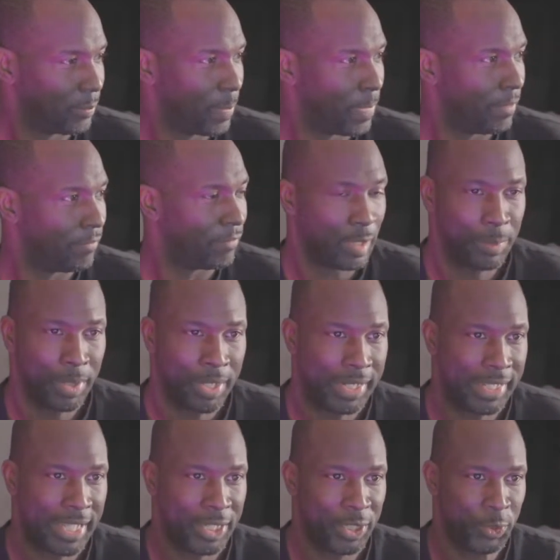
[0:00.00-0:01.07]
If anybody
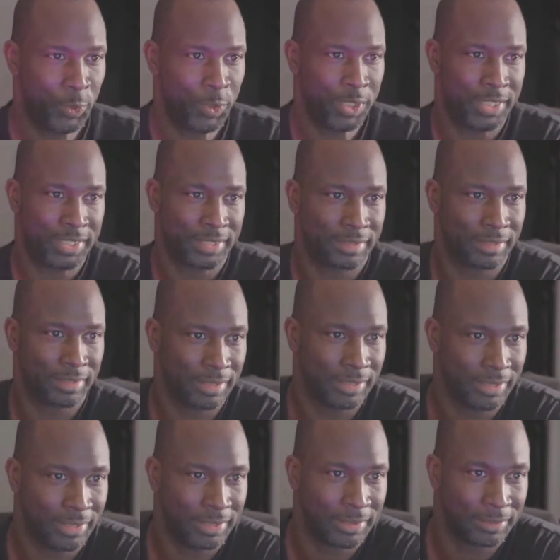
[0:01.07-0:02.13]
ain't doing nothing,
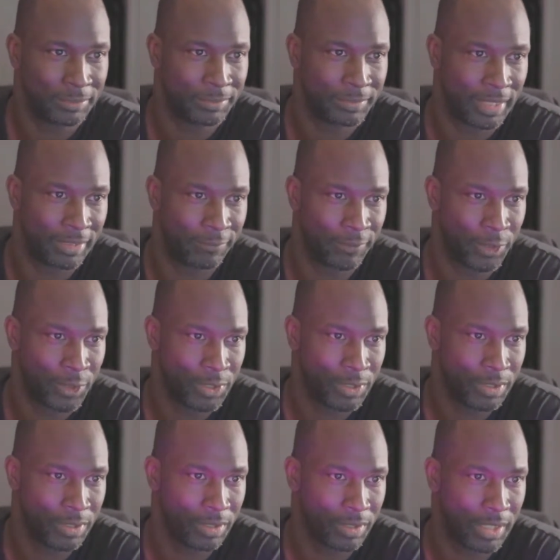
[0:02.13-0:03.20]
uh, that
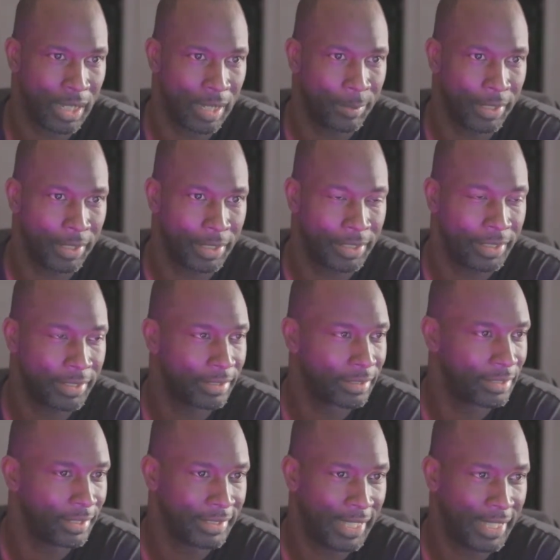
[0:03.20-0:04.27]
first comment, click
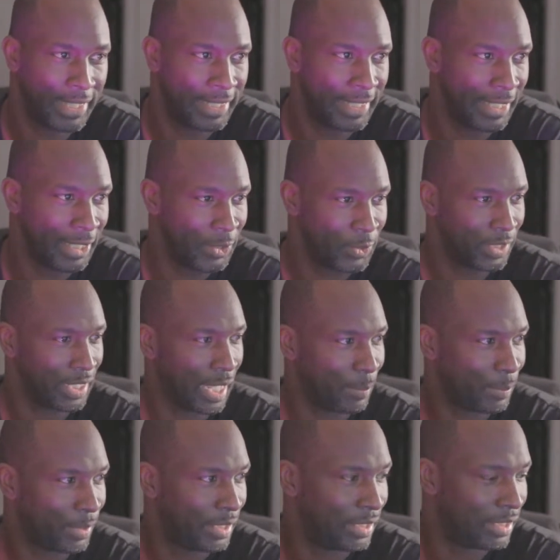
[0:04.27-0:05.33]
click that link. You can
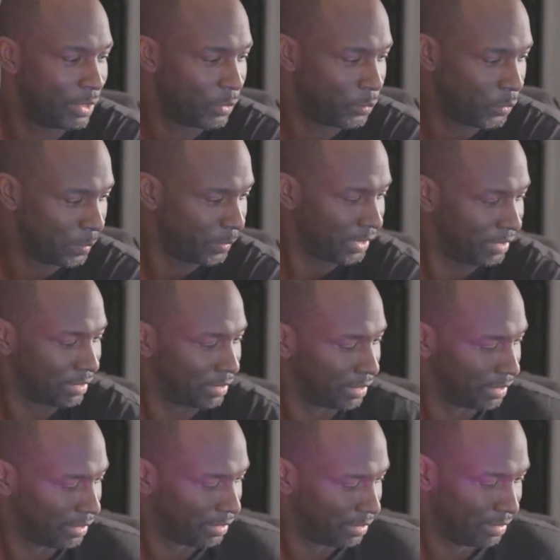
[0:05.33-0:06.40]
hop in here with me,
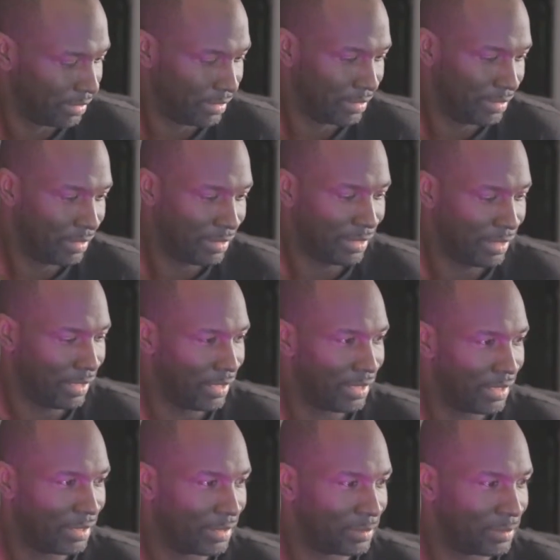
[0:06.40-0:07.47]
and
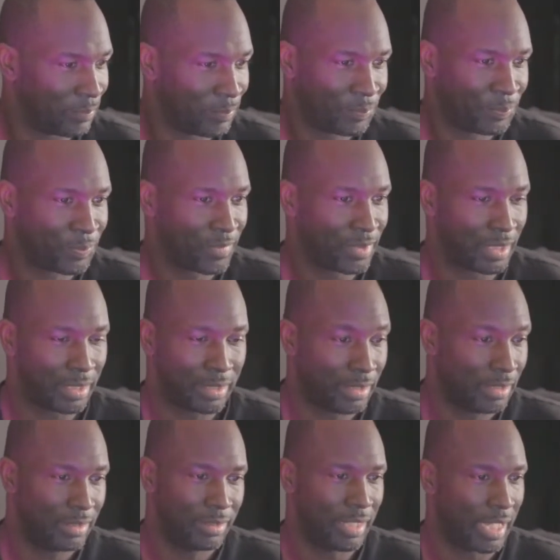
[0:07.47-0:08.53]
uh,
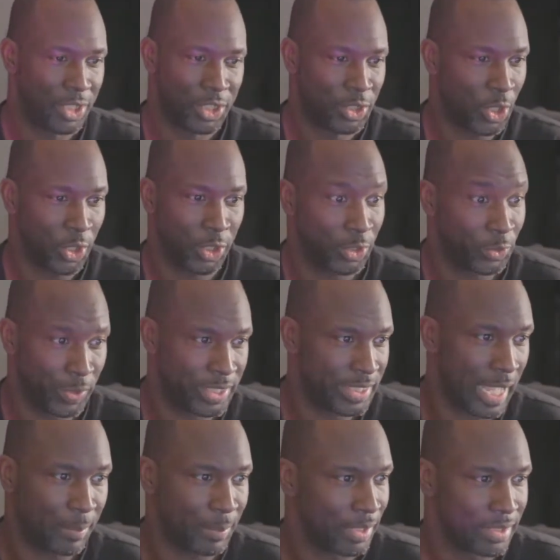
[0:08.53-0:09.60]
I just thought of three
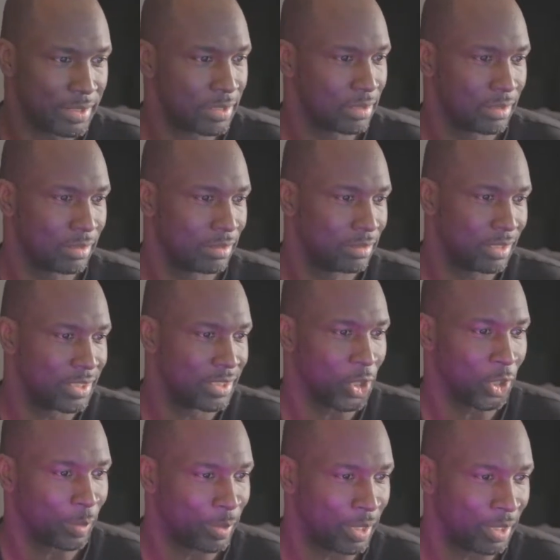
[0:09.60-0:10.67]
topics to talk
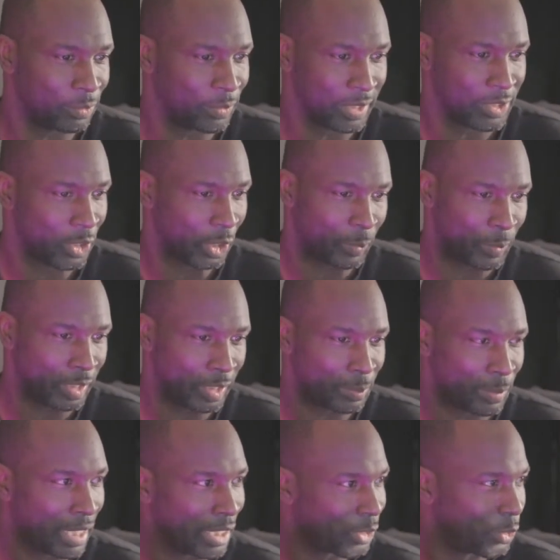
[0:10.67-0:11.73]
about. We can talk about the
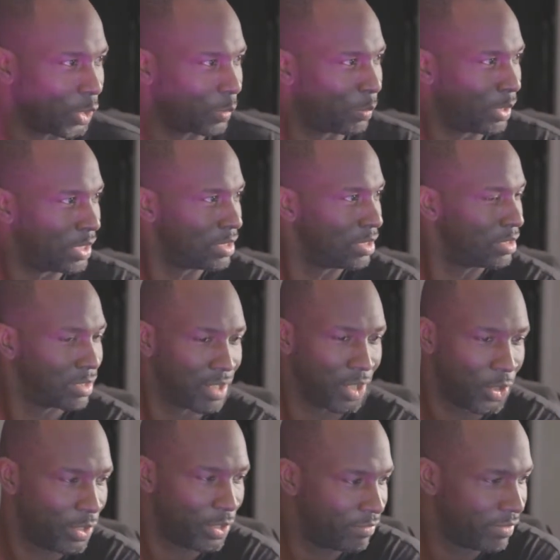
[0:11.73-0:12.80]
box truck business,
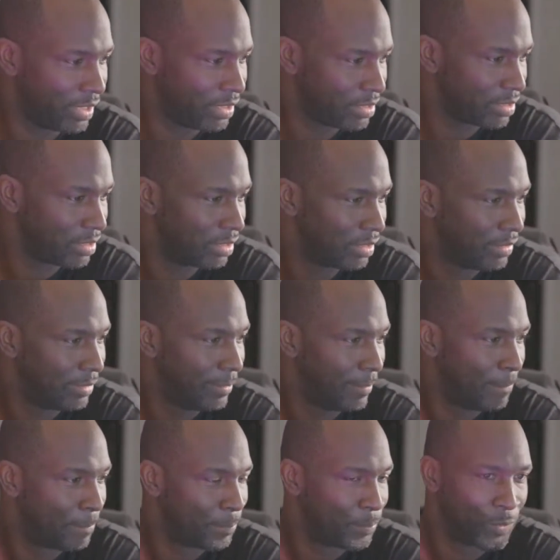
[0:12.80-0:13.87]
current events,
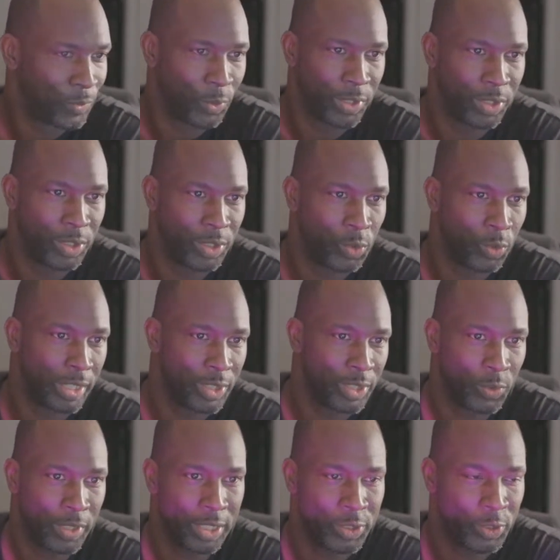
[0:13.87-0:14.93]
or your
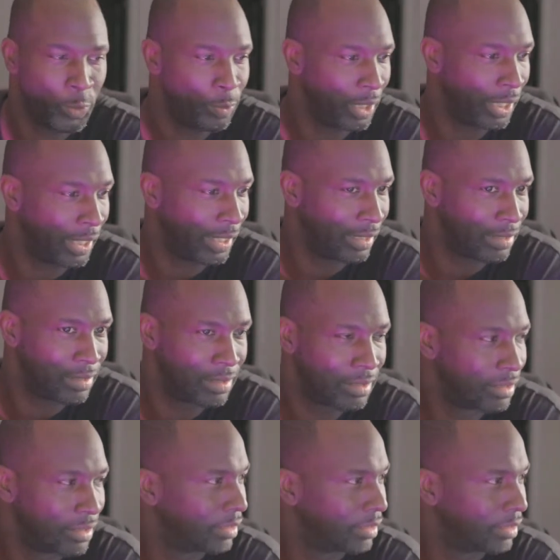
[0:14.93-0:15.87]
2022 plans.